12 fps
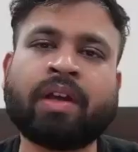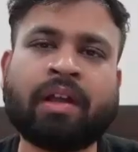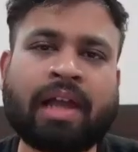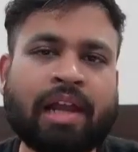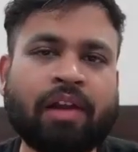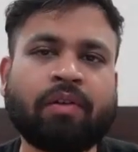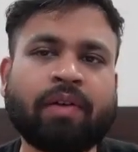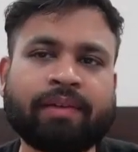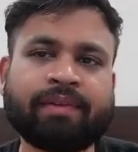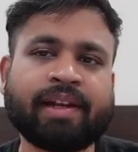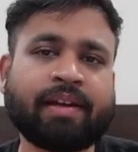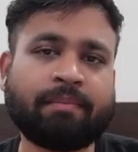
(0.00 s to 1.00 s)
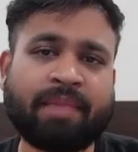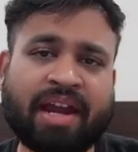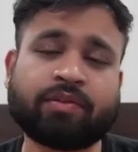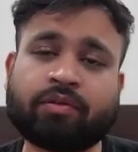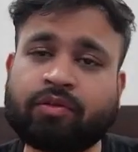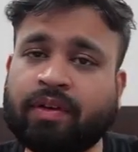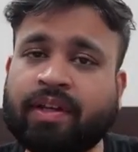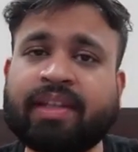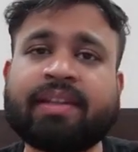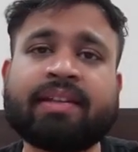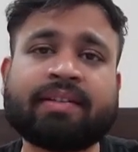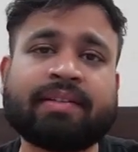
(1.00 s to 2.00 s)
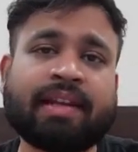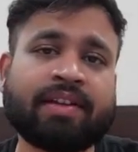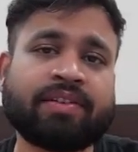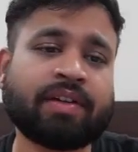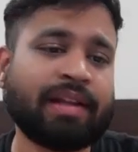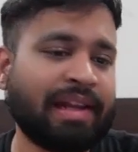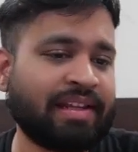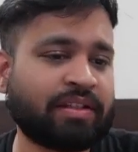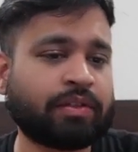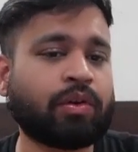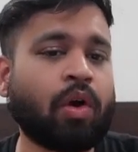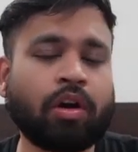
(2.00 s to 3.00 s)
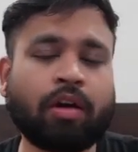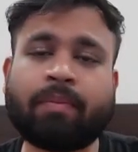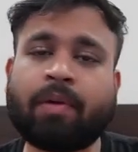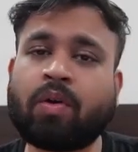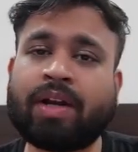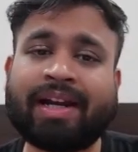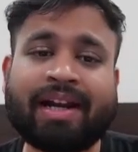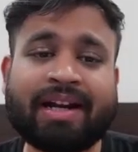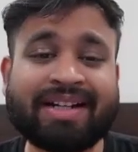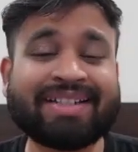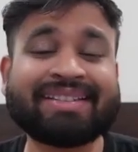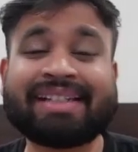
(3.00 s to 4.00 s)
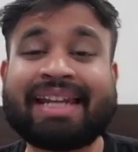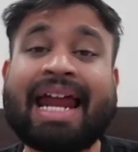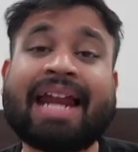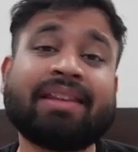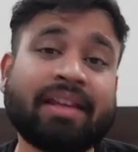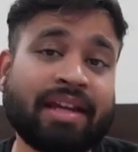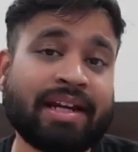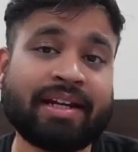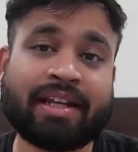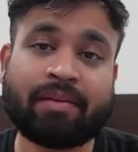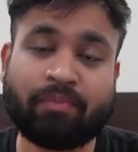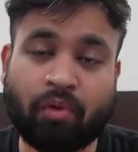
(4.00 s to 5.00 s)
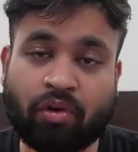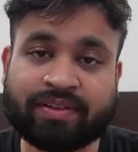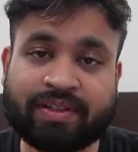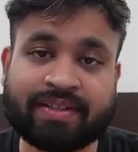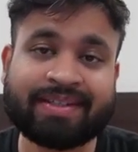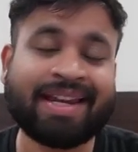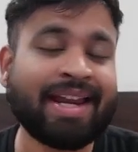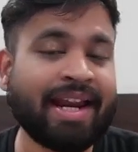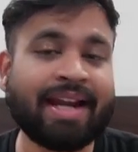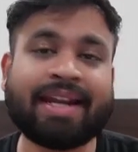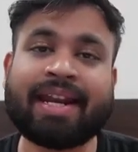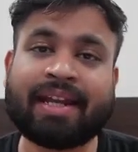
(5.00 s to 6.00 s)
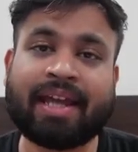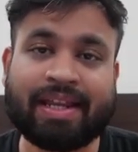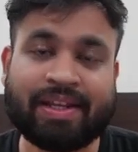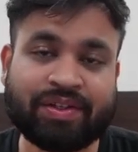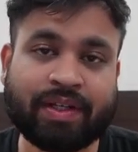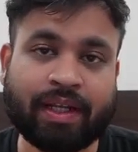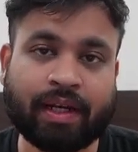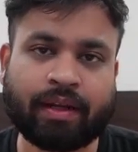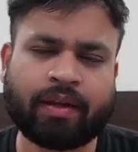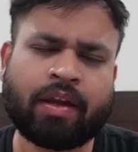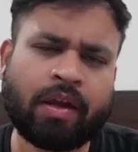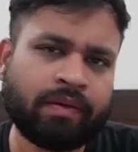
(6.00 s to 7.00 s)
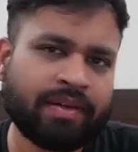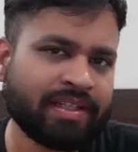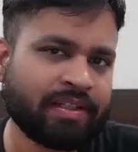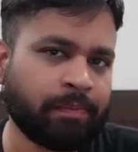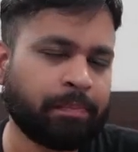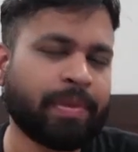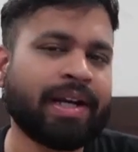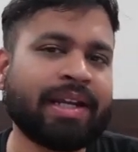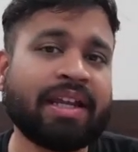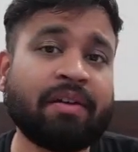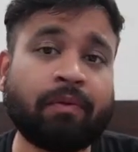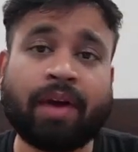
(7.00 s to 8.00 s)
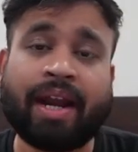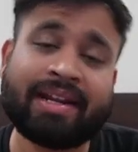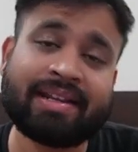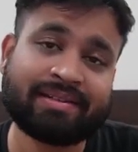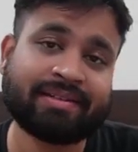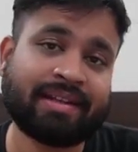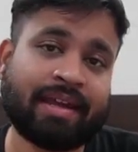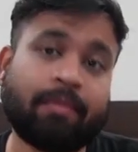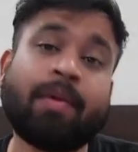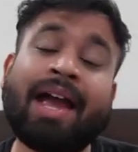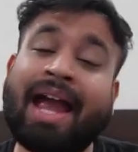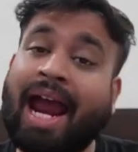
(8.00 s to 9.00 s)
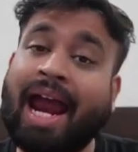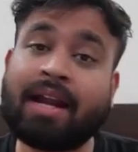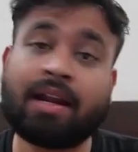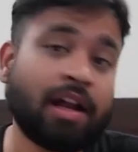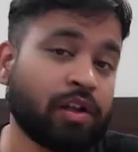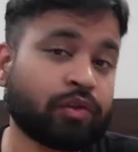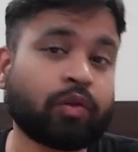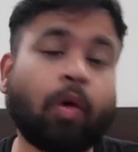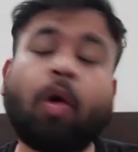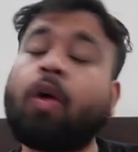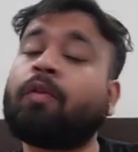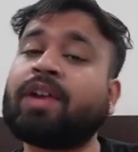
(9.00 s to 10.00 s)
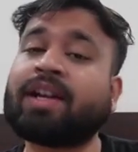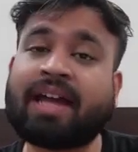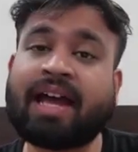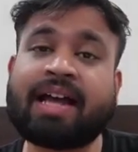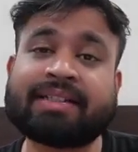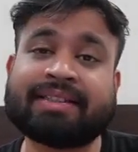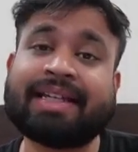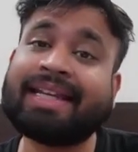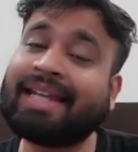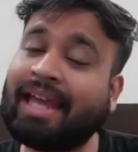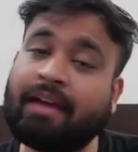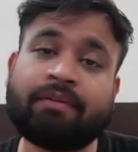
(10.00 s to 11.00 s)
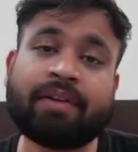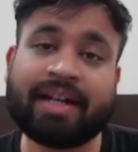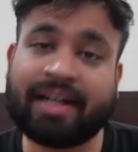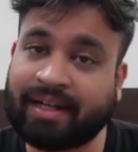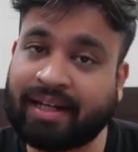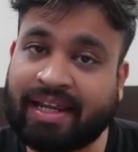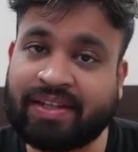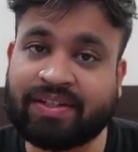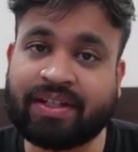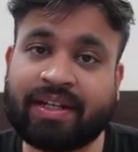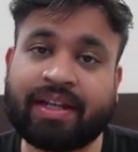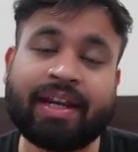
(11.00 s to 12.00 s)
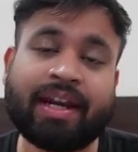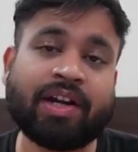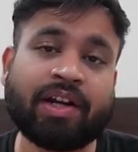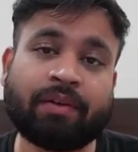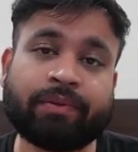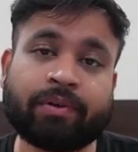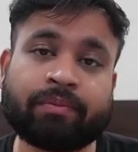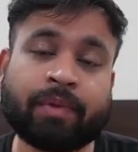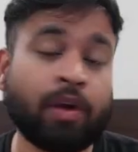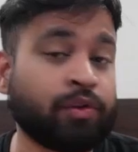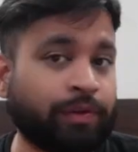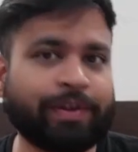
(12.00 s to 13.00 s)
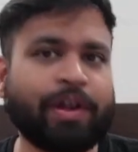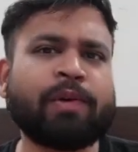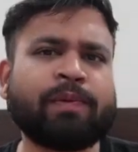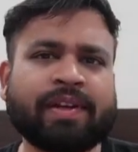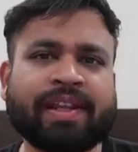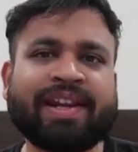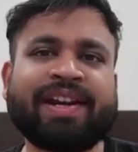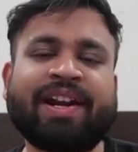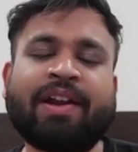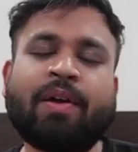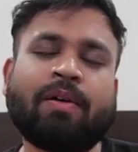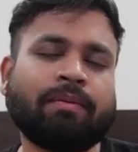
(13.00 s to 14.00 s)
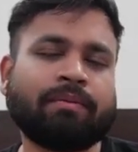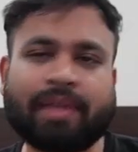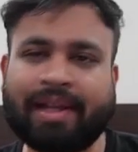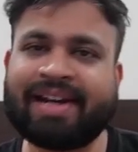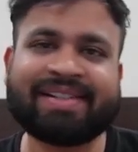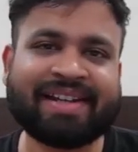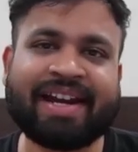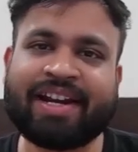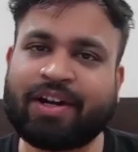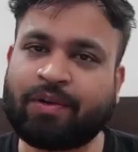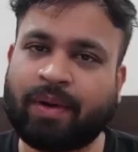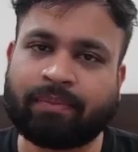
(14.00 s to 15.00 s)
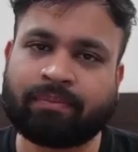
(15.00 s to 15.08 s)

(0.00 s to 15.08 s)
Hello and welcome back. So in this lecture, let's talk about and understand the ETL process in data engineering, which is a pretty vital step and also often asked in every data engineering interview. So without further ado, let's get into it.